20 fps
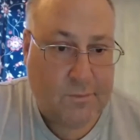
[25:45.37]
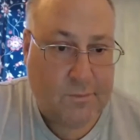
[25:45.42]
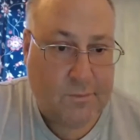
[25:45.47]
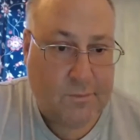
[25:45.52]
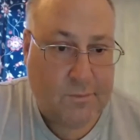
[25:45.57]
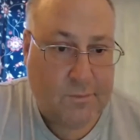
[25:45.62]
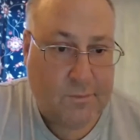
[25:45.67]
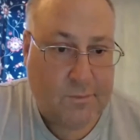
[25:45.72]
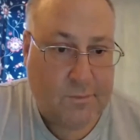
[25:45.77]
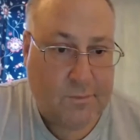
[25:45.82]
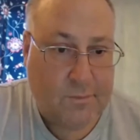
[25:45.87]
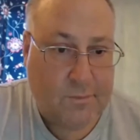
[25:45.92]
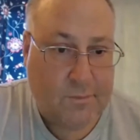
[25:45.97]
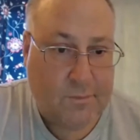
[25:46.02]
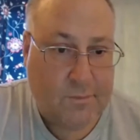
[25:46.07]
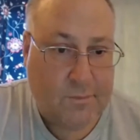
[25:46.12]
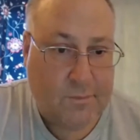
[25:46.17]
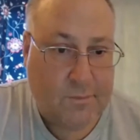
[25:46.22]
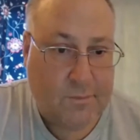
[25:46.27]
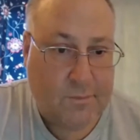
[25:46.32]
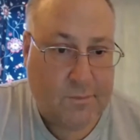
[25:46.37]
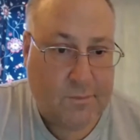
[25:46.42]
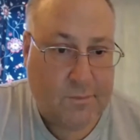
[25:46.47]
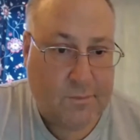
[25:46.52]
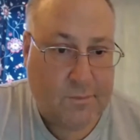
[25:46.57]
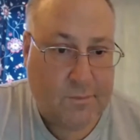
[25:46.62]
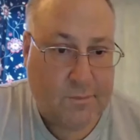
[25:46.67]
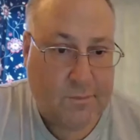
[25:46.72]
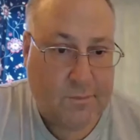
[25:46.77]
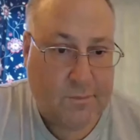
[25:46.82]
you know, big
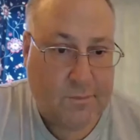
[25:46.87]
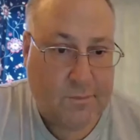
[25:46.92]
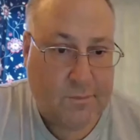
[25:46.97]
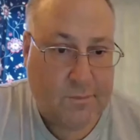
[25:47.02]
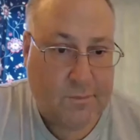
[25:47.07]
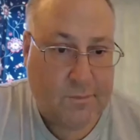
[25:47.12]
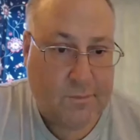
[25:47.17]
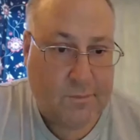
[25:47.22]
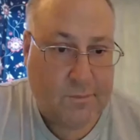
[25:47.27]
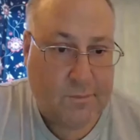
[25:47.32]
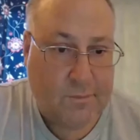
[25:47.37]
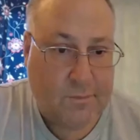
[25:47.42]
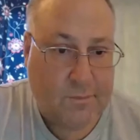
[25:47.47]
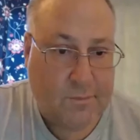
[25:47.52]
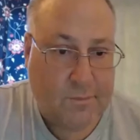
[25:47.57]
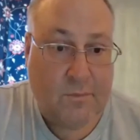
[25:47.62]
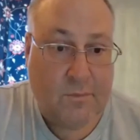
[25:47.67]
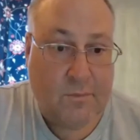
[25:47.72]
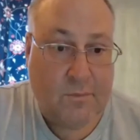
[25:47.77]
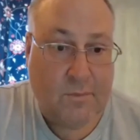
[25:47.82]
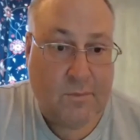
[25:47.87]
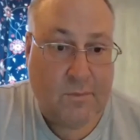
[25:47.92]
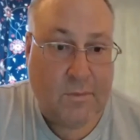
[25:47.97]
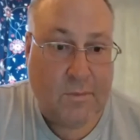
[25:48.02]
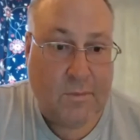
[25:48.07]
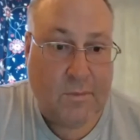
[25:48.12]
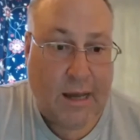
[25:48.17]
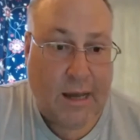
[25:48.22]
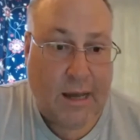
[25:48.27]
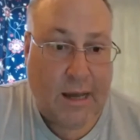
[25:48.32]
uh, Hydra of Death.
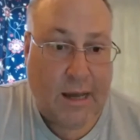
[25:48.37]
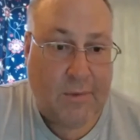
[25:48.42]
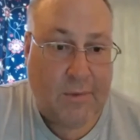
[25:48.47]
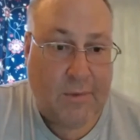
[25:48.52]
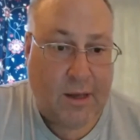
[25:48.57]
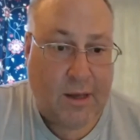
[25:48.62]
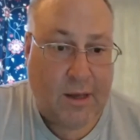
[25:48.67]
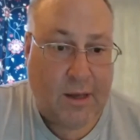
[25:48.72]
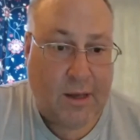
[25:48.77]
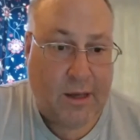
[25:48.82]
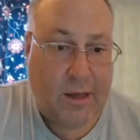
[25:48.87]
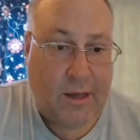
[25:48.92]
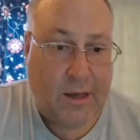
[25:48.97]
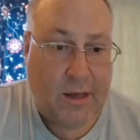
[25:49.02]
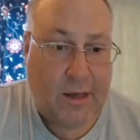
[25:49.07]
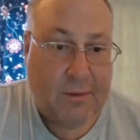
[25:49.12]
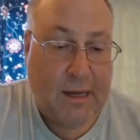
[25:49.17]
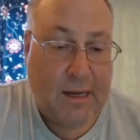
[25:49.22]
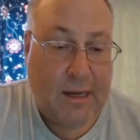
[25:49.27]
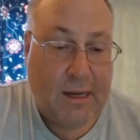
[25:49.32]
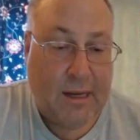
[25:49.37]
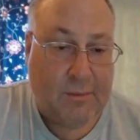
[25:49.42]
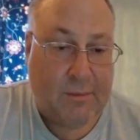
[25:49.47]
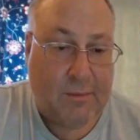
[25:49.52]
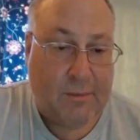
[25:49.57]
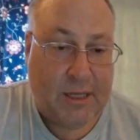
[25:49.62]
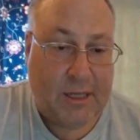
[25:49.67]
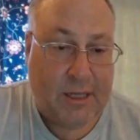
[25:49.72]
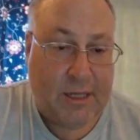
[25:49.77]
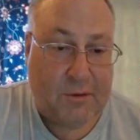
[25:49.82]
Yeah, okay, good. I'm glad you
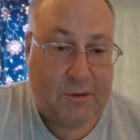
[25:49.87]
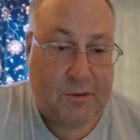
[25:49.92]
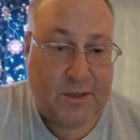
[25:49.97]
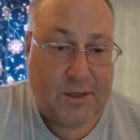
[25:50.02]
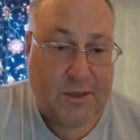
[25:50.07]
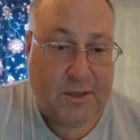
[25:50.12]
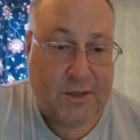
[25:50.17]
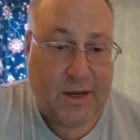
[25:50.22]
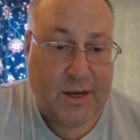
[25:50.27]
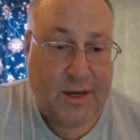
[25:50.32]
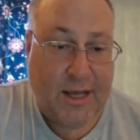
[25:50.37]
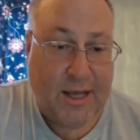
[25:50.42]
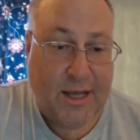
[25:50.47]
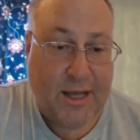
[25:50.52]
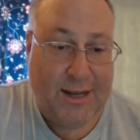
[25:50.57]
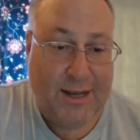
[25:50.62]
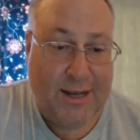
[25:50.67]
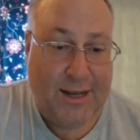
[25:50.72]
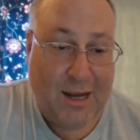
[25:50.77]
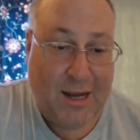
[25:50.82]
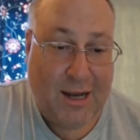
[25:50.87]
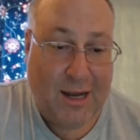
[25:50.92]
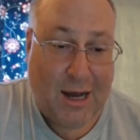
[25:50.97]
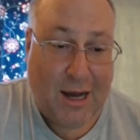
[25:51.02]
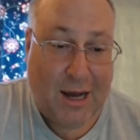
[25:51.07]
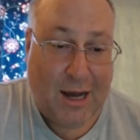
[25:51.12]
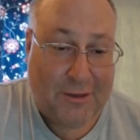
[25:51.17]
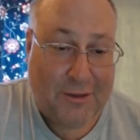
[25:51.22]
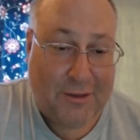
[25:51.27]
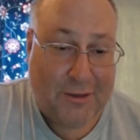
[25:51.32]
specified that. Aha,
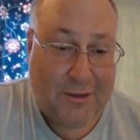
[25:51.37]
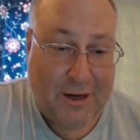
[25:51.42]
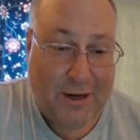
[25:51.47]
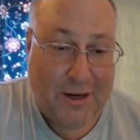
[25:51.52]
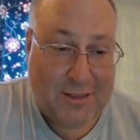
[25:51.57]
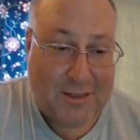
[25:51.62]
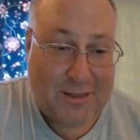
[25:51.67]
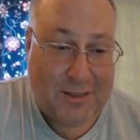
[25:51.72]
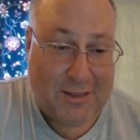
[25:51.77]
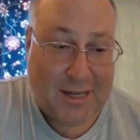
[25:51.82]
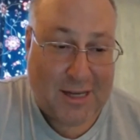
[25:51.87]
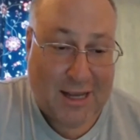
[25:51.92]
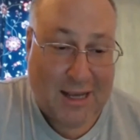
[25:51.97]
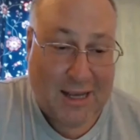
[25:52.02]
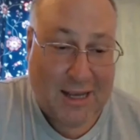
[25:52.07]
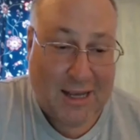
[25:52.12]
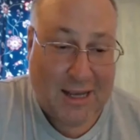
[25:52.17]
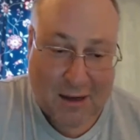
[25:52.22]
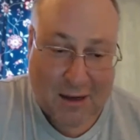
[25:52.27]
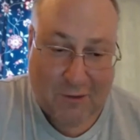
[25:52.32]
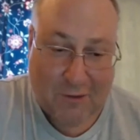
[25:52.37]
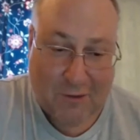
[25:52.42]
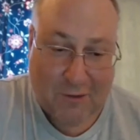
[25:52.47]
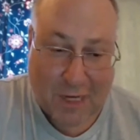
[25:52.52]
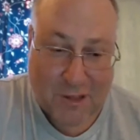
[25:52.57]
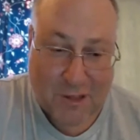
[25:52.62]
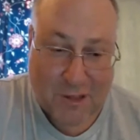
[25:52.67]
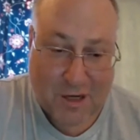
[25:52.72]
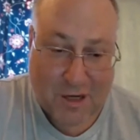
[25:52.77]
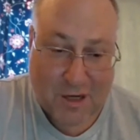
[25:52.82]
there he is again. I've managed to
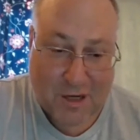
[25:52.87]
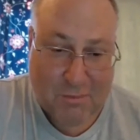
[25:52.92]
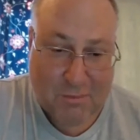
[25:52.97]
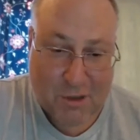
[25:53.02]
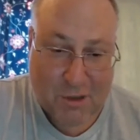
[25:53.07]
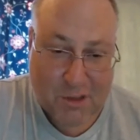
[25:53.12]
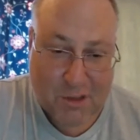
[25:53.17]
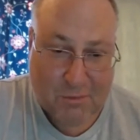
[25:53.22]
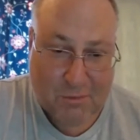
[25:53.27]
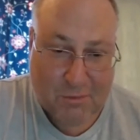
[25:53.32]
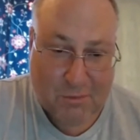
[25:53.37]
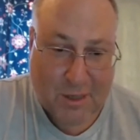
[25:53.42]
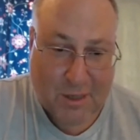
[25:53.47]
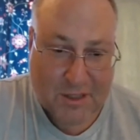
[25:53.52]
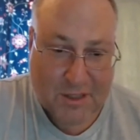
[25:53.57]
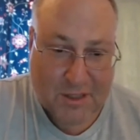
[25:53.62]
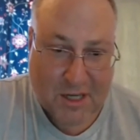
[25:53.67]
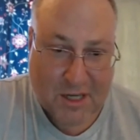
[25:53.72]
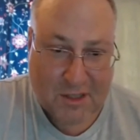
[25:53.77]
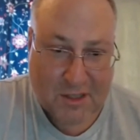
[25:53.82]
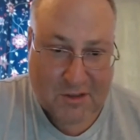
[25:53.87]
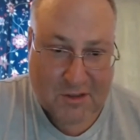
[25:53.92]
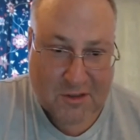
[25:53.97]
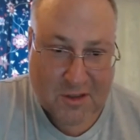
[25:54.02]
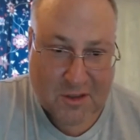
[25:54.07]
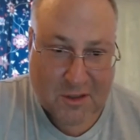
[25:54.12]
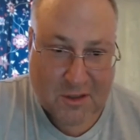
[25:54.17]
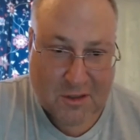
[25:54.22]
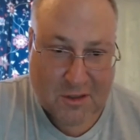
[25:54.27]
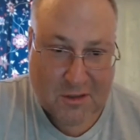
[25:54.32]
ambush you by staying still
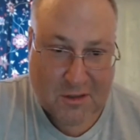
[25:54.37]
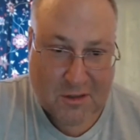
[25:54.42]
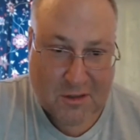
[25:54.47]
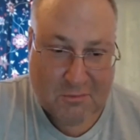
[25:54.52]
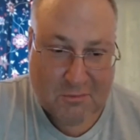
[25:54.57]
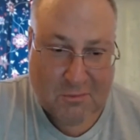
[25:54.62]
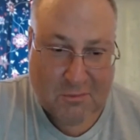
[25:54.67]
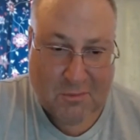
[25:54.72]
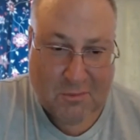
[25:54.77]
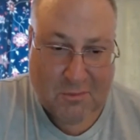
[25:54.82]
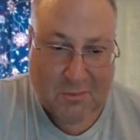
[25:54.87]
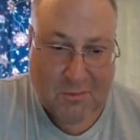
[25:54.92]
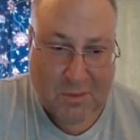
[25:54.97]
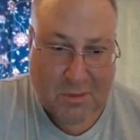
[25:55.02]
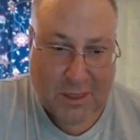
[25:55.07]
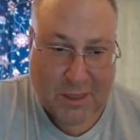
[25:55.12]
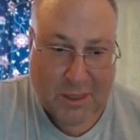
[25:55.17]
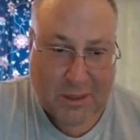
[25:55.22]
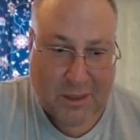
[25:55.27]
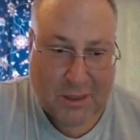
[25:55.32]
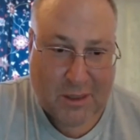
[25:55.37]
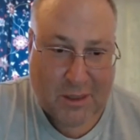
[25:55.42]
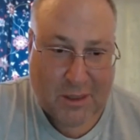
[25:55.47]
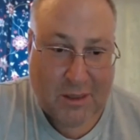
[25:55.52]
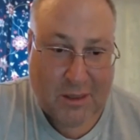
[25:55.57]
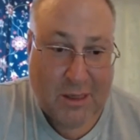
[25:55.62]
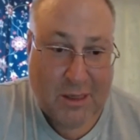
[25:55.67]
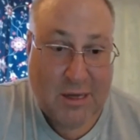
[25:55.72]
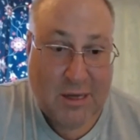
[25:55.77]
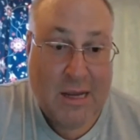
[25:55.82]
and being here.
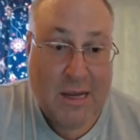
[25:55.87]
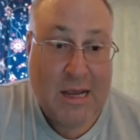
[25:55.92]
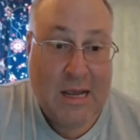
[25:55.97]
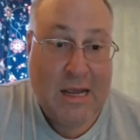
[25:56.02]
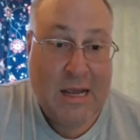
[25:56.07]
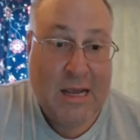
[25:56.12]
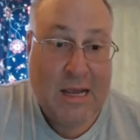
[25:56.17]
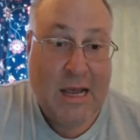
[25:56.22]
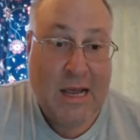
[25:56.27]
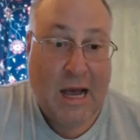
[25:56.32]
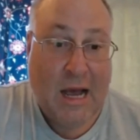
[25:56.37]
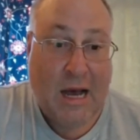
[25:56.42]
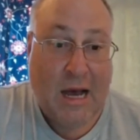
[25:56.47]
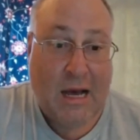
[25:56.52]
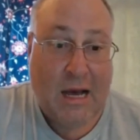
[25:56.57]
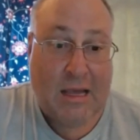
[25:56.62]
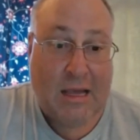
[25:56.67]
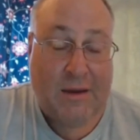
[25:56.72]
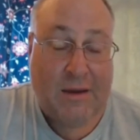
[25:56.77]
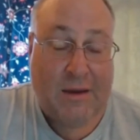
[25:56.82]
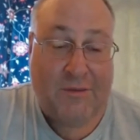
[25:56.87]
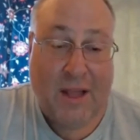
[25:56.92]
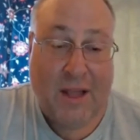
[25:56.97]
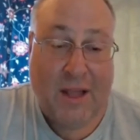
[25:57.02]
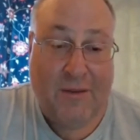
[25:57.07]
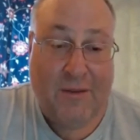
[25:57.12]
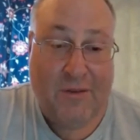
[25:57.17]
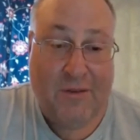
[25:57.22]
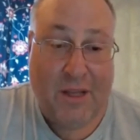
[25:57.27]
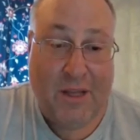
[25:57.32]
Mm. Uh, if not for the
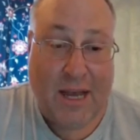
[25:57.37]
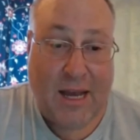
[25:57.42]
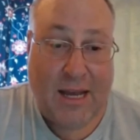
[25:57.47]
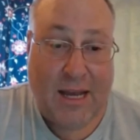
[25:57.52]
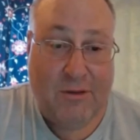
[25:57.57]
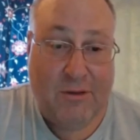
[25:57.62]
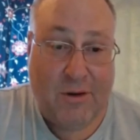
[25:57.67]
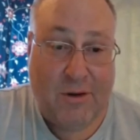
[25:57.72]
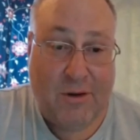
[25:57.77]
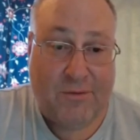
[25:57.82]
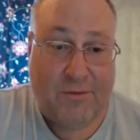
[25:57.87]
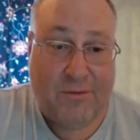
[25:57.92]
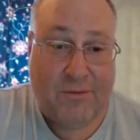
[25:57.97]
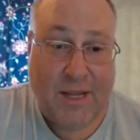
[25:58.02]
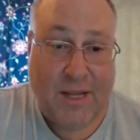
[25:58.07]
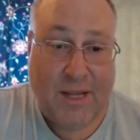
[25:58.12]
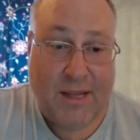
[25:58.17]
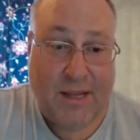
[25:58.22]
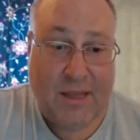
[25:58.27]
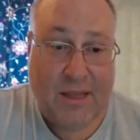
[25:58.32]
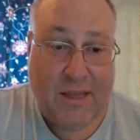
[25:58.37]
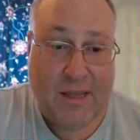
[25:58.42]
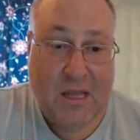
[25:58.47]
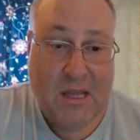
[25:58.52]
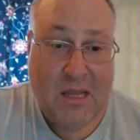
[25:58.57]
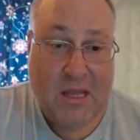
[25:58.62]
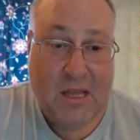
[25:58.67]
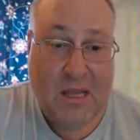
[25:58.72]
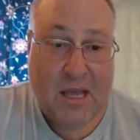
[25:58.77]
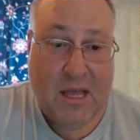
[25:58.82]
Hydra of Death,
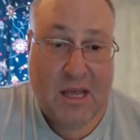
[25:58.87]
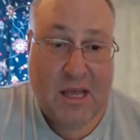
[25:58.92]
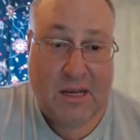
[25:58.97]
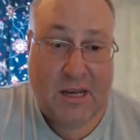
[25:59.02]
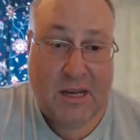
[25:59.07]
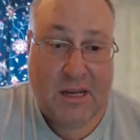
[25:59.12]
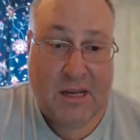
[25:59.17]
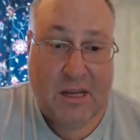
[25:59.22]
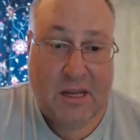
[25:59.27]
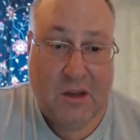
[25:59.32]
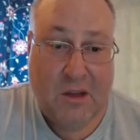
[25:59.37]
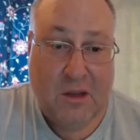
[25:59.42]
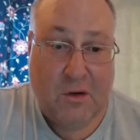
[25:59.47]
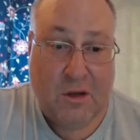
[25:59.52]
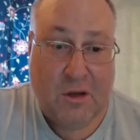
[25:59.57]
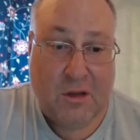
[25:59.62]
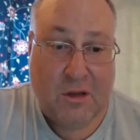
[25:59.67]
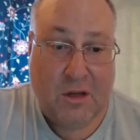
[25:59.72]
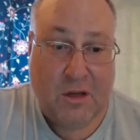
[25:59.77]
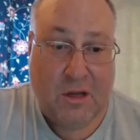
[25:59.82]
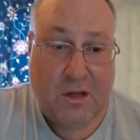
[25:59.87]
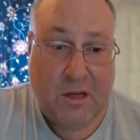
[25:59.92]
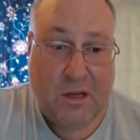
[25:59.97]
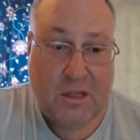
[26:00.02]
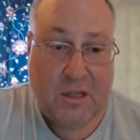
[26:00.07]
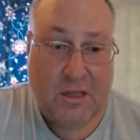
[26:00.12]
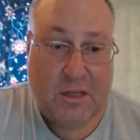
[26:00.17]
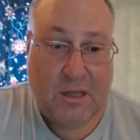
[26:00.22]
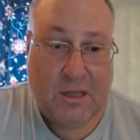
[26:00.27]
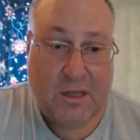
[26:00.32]
then you could, because
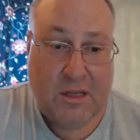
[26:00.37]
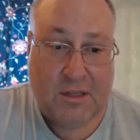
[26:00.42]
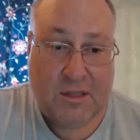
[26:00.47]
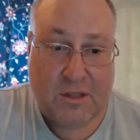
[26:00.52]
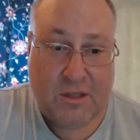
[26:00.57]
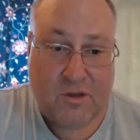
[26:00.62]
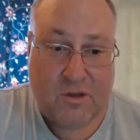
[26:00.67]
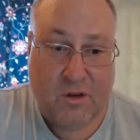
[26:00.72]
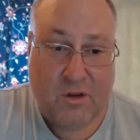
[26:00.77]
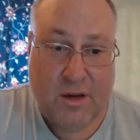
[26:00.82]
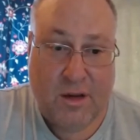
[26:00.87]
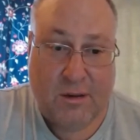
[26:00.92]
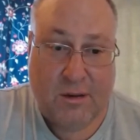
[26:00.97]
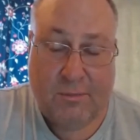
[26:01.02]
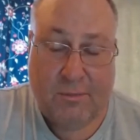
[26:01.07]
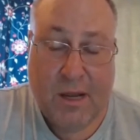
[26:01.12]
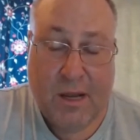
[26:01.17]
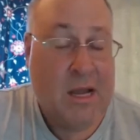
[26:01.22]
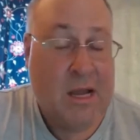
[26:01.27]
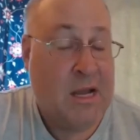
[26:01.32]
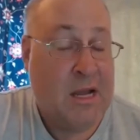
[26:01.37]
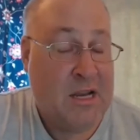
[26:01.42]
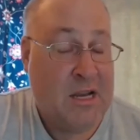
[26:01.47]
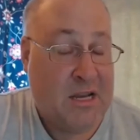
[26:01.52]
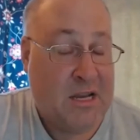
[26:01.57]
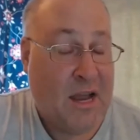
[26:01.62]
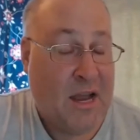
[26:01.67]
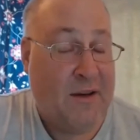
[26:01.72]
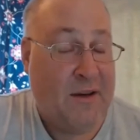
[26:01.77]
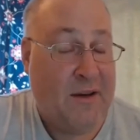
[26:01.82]
the stream
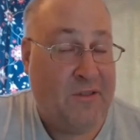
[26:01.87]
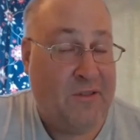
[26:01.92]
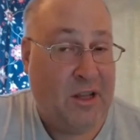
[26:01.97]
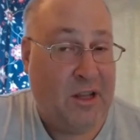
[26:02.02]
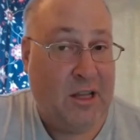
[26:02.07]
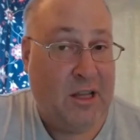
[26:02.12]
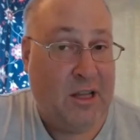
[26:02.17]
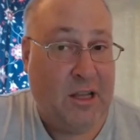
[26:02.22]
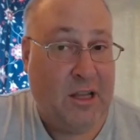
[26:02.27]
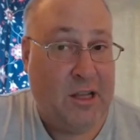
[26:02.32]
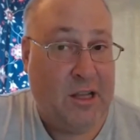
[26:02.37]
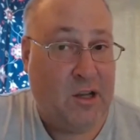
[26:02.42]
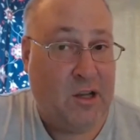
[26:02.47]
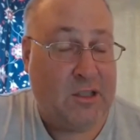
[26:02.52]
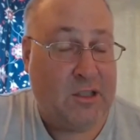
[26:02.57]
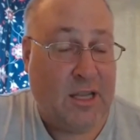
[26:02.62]
definitely looks like it'd be